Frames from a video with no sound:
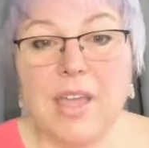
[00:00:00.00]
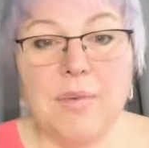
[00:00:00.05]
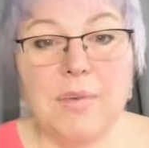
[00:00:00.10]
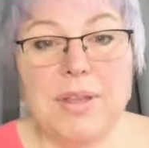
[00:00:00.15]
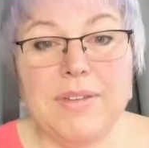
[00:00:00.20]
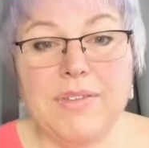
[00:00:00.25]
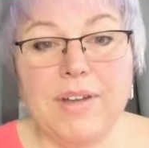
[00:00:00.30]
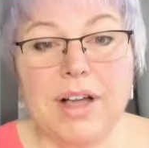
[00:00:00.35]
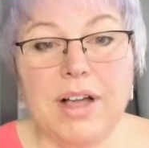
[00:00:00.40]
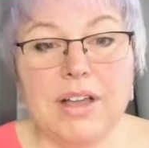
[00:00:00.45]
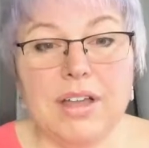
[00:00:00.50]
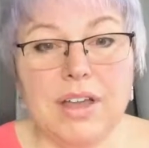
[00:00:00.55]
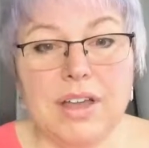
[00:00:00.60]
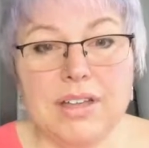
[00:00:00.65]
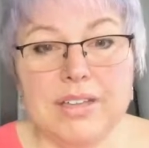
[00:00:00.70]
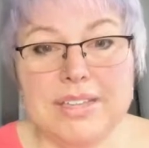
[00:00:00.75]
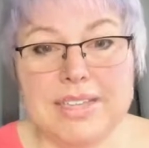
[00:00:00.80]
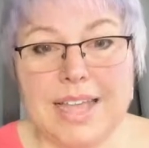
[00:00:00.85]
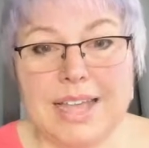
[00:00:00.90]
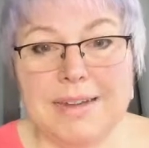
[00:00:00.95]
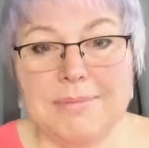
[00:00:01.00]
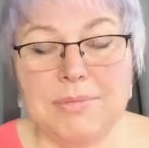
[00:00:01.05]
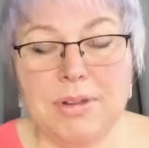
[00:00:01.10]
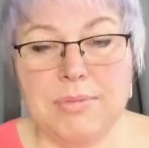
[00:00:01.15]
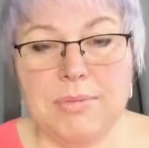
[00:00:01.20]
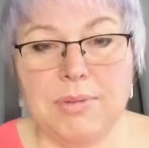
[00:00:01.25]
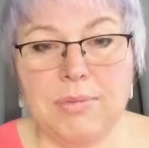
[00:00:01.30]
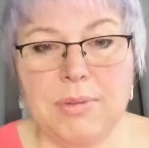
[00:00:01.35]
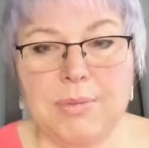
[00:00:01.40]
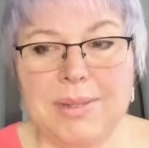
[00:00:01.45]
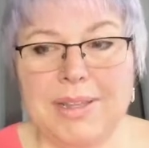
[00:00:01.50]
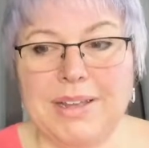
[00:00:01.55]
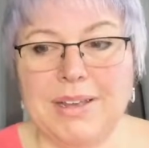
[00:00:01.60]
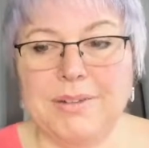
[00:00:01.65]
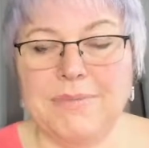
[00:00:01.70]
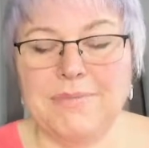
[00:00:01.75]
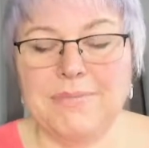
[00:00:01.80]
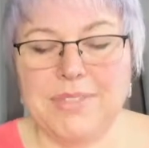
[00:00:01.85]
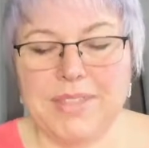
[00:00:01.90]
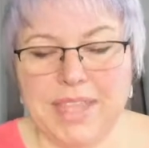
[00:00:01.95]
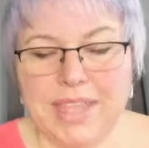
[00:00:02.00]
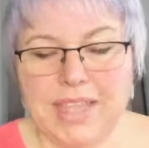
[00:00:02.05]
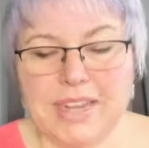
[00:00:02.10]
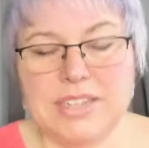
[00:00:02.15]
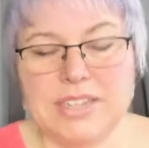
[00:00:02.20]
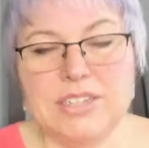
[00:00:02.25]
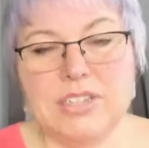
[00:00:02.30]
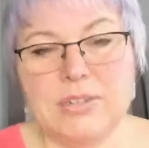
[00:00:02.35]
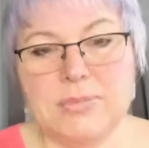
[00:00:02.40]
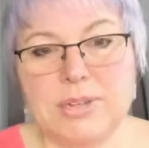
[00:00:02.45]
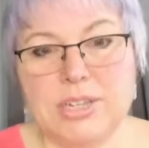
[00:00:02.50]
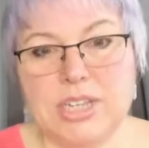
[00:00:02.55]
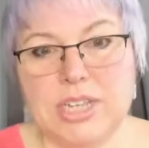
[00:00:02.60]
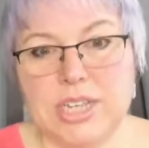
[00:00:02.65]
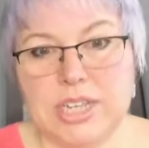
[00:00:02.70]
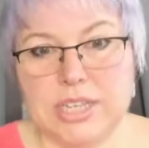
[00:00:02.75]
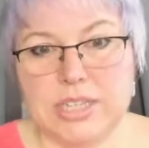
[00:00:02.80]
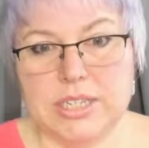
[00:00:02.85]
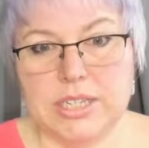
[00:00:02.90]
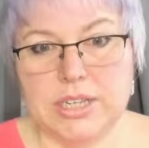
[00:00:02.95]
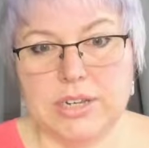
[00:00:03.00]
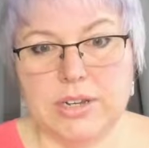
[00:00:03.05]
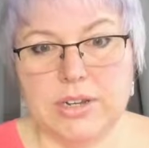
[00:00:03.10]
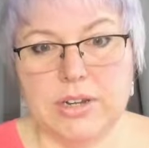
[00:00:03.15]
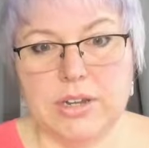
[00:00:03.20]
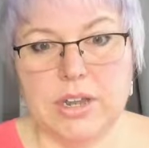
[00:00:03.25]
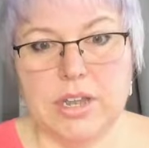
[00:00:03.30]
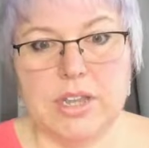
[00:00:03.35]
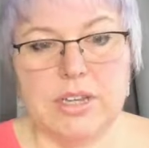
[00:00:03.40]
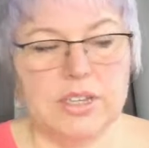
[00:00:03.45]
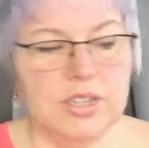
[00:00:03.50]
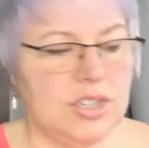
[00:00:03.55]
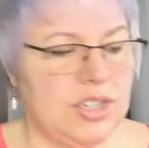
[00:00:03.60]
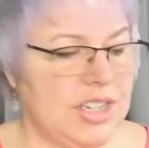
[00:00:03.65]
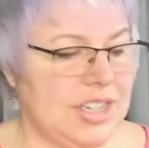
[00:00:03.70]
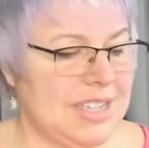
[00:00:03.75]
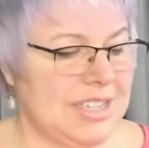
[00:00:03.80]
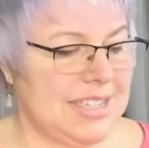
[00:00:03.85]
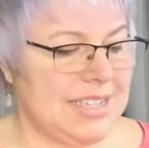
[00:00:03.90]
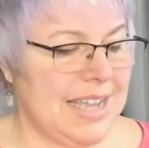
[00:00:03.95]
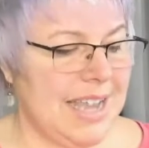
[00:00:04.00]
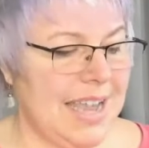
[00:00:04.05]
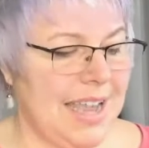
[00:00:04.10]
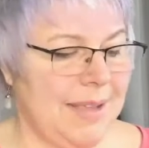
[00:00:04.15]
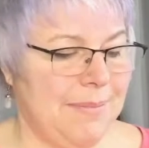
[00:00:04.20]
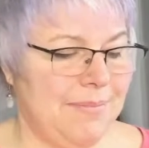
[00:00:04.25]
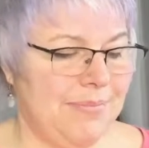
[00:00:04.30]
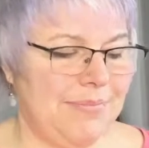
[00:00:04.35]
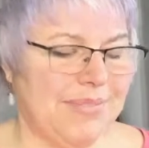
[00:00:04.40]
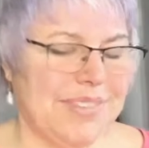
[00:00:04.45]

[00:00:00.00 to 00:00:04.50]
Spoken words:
We've all had a moment where we go, it is so much easier to just say,